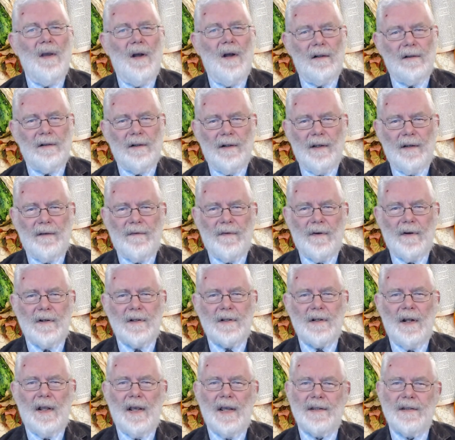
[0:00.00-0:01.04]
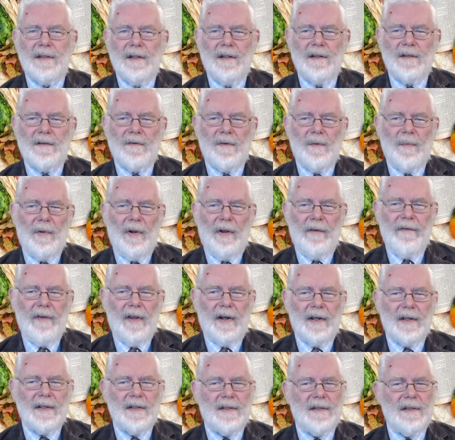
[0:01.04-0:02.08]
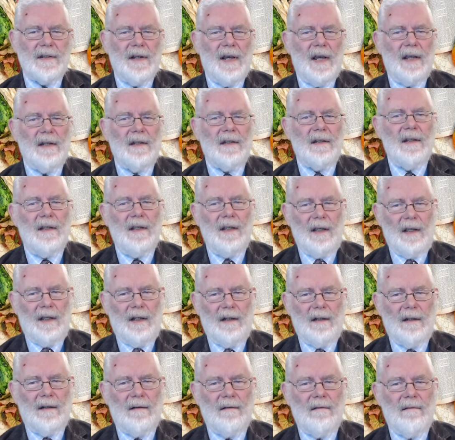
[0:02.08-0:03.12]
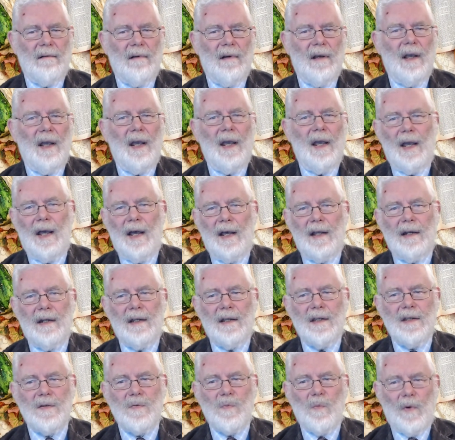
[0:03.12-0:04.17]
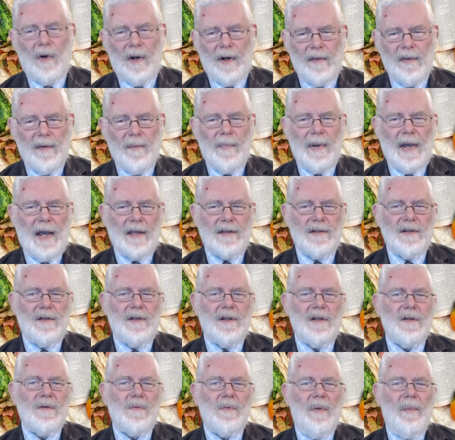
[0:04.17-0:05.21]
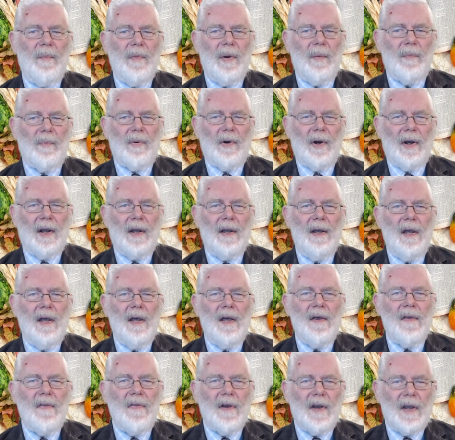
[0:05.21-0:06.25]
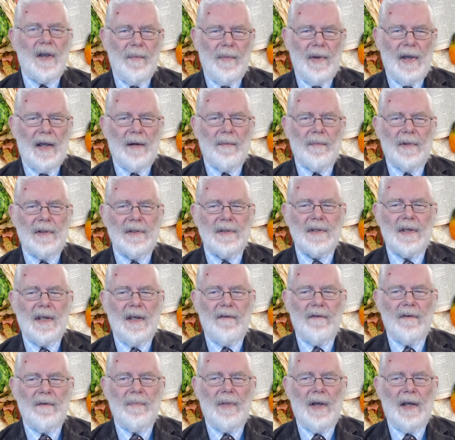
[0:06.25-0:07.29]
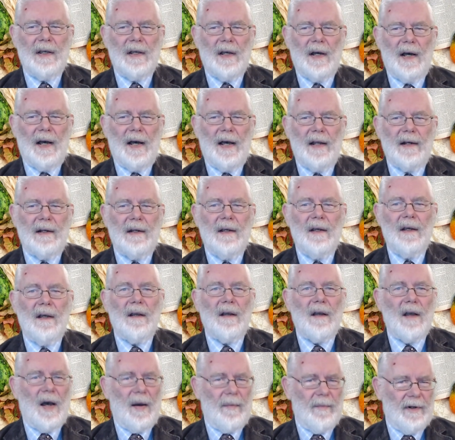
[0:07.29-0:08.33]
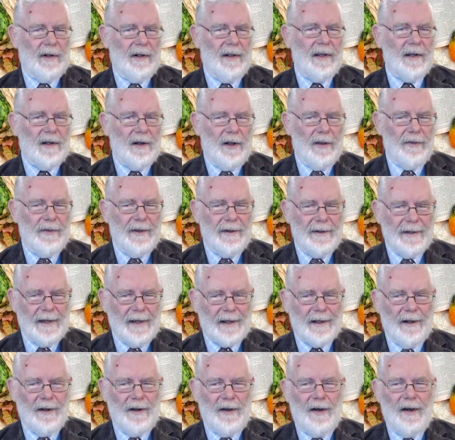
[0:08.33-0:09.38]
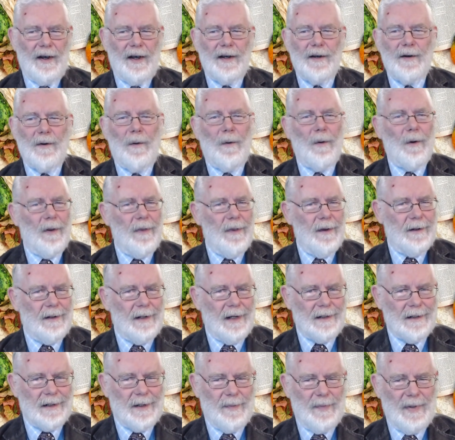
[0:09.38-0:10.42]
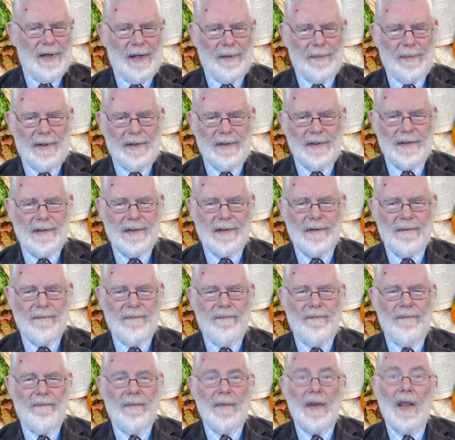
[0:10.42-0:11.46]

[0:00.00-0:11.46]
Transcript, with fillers: The alternate first lesson is from Leviticus 19 and is one of the passages remembering the commandments given by God, commonly called the Decalogue or the Ten Commandments.